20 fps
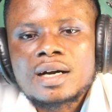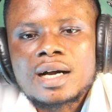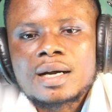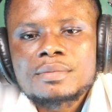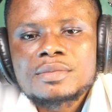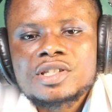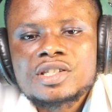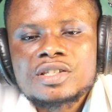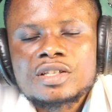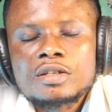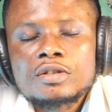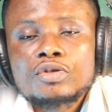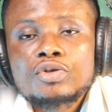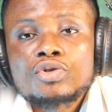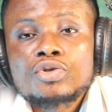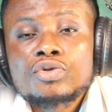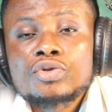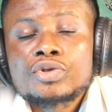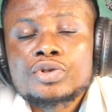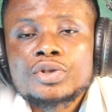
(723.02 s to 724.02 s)
I'm still
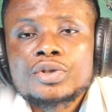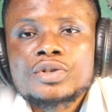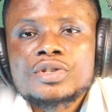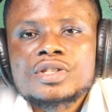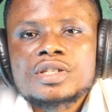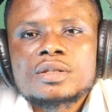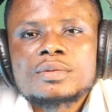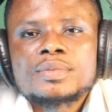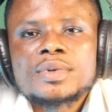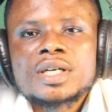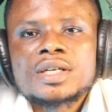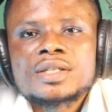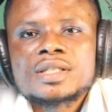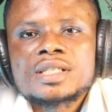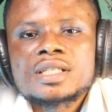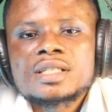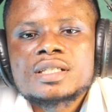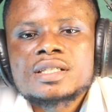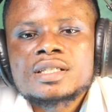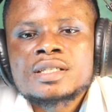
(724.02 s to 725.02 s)
curious about
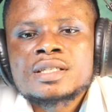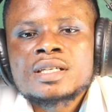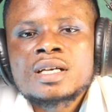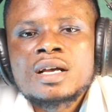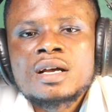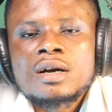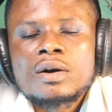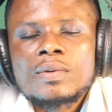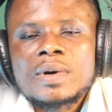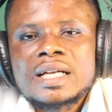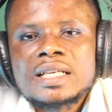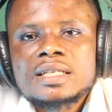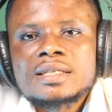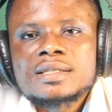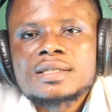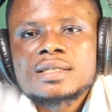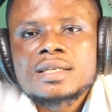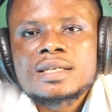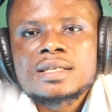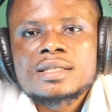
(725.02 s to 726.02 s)
it is when
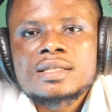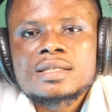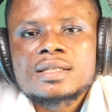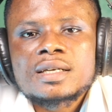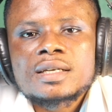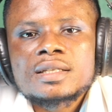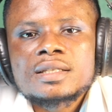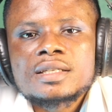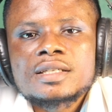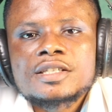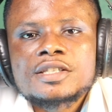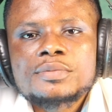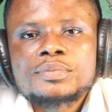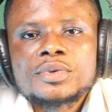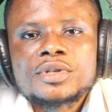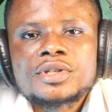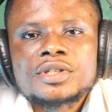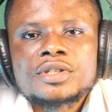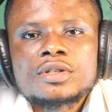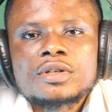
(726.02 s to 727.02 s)
it says that the
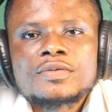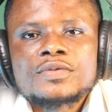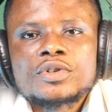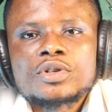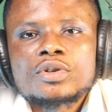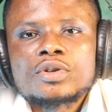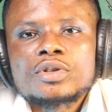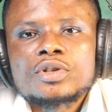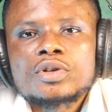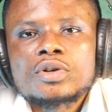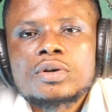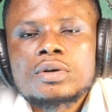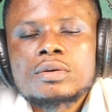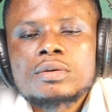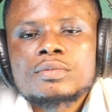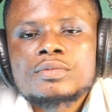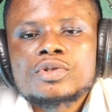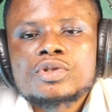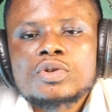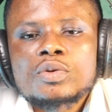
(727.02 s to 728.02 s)
Spirit of God
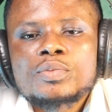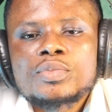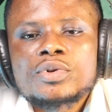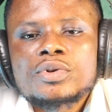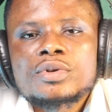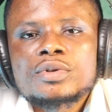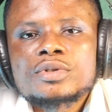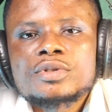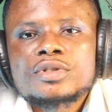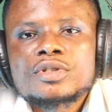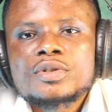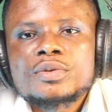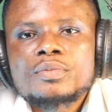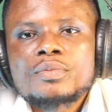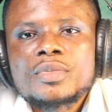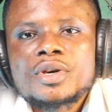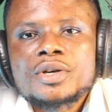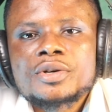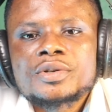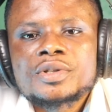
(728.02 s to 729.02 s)
comes upon
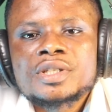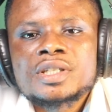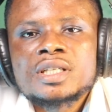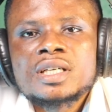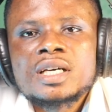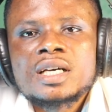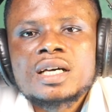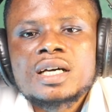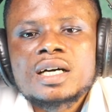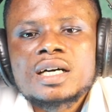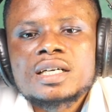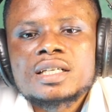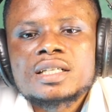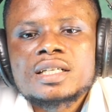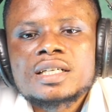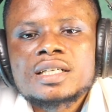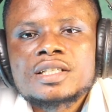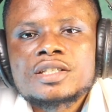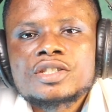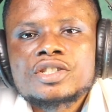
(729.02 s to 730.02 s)
Mary and
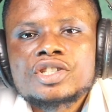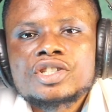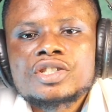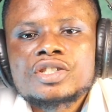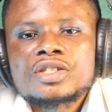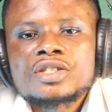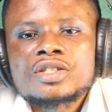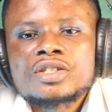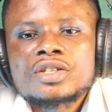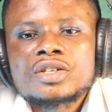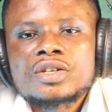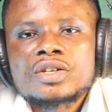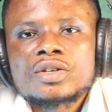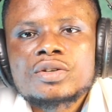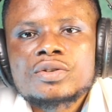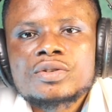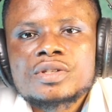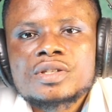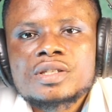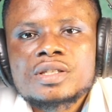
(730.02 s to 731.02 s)
then she
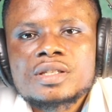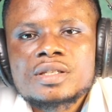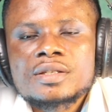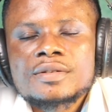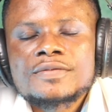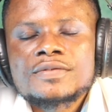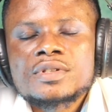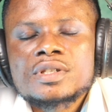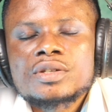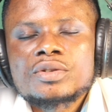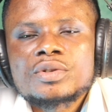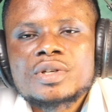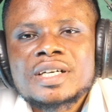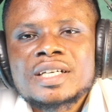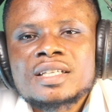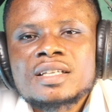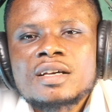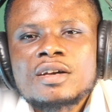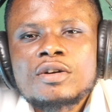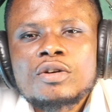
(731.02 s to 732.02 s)
conceived,
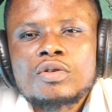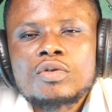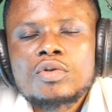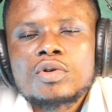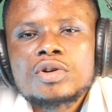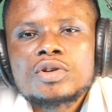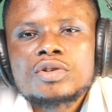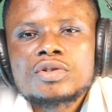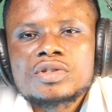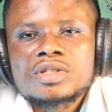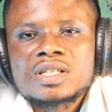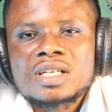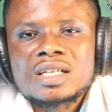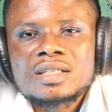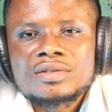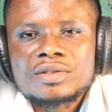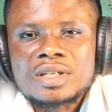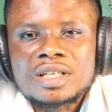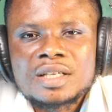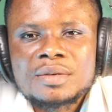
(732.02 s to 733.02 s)
right? What does
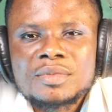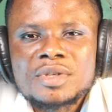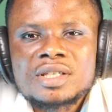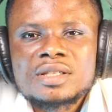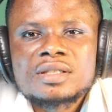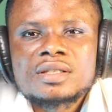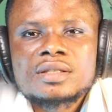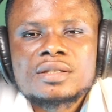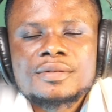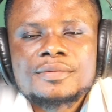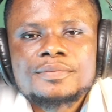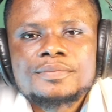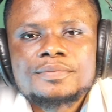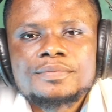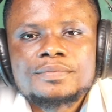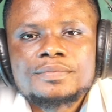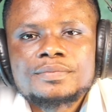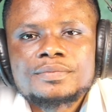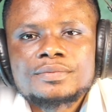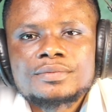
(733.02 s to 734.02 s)
that really mean?
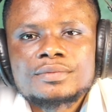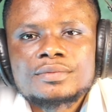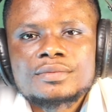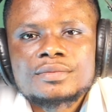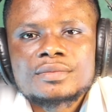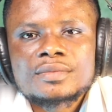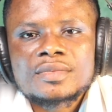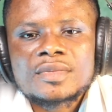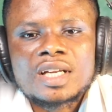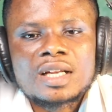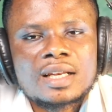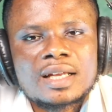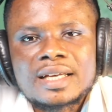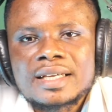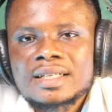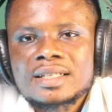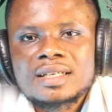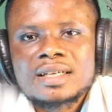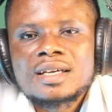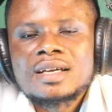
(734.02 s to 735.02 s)

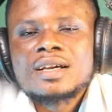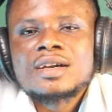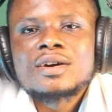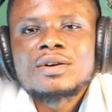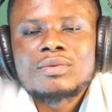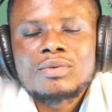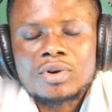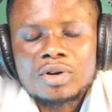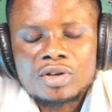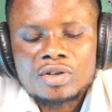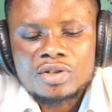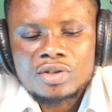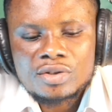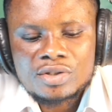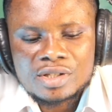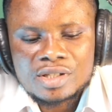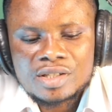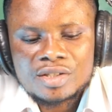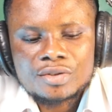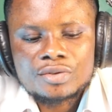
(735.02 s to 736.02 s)
Like, what
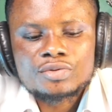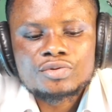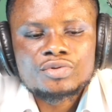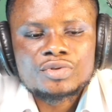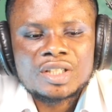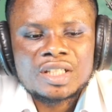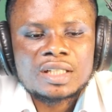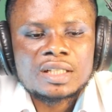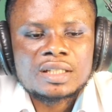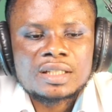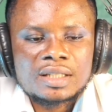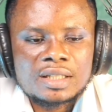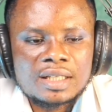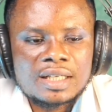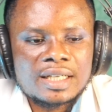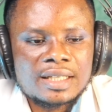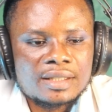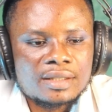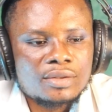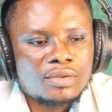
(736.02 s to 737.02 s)
does it really,
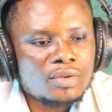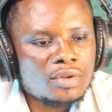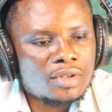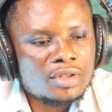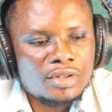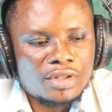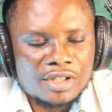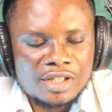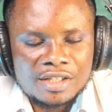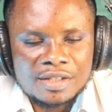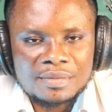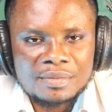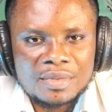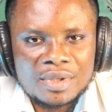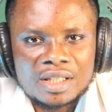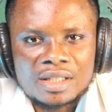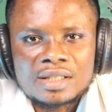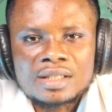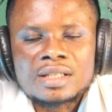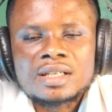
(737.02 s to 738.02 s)
like, what does it
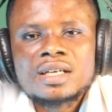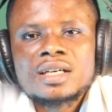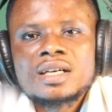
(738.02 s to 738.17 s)
mean?